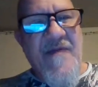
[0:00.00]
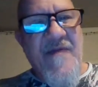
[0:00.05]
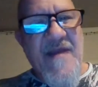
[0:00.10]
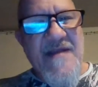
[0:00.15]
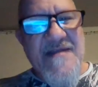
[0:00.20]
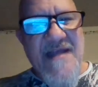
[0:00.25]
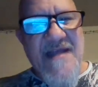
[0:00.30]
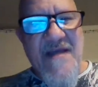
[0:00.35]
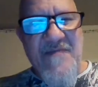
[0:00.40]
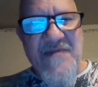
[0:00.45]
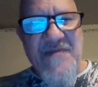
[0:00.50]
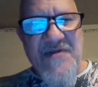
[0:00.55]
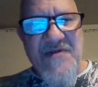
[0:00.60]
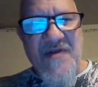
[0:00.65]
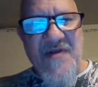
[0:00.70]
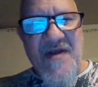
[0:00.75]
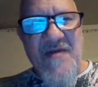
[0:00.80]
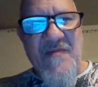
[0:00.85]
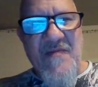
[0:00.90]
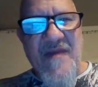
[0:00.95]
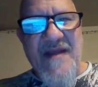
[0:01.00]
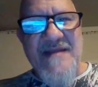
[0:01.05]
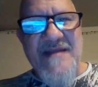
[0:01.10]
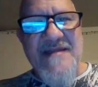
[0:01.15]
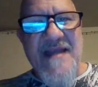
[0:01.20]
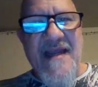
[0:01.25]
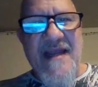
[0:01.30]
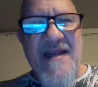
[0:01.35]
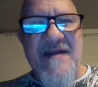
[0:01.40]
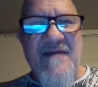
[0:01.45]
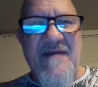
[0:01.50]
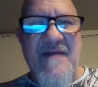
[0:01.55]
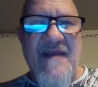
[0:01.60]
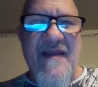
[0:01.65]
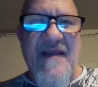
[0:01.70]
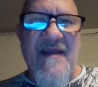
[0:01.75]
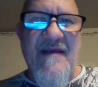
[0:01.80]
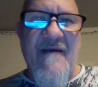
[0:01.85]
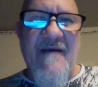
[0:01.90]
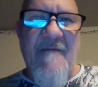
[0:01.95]
attempt to try to maintain
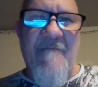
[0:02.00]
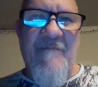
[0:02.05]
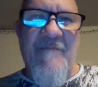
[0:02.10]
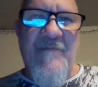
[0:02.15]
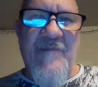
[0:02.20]
the